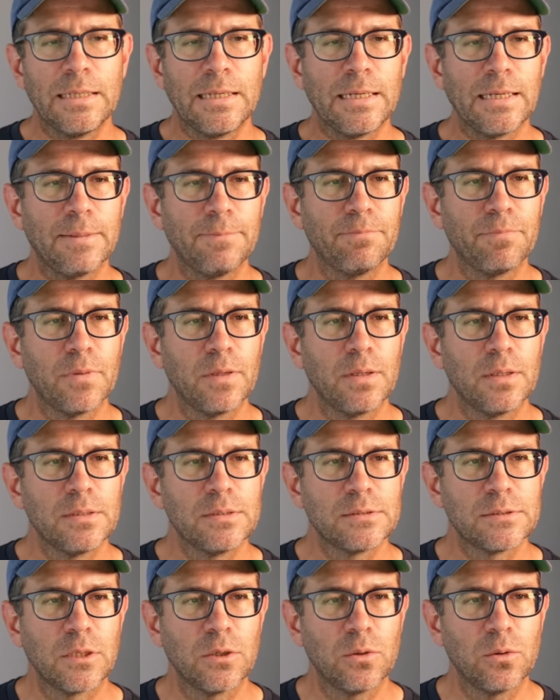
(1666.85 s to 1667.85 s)
Um,
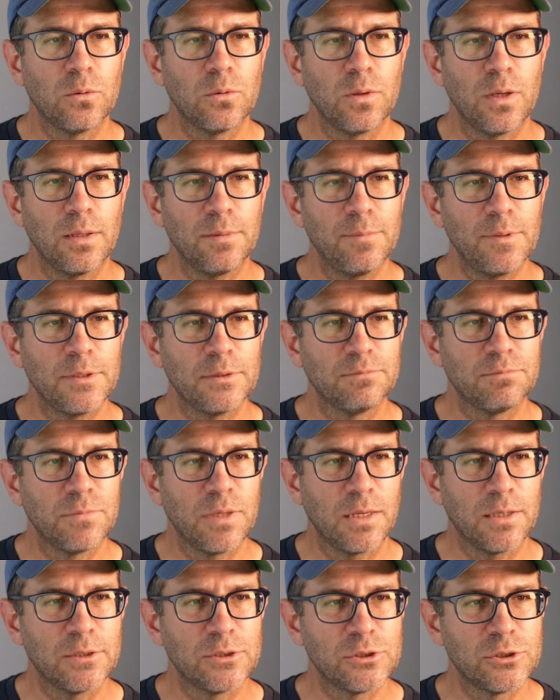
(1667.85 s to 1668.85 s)
so let me
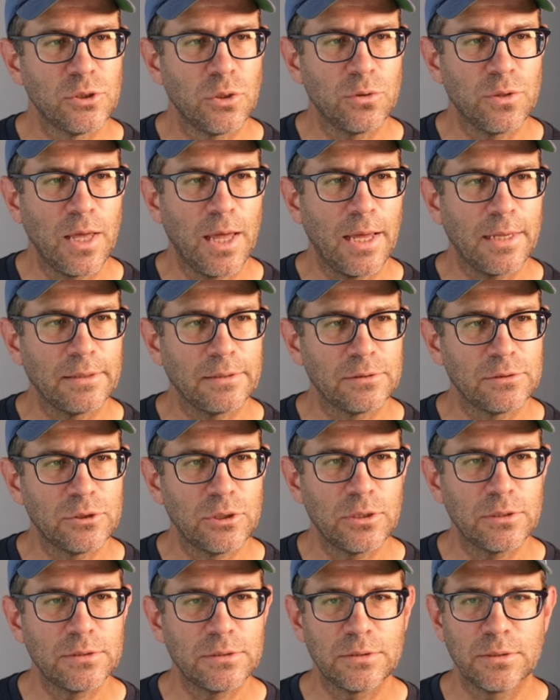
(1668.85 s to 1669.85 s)
kind of show that
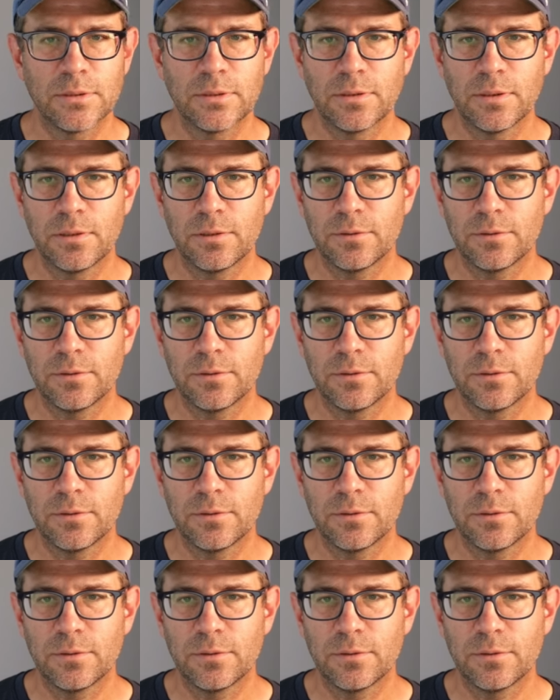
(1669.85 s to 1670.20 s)
just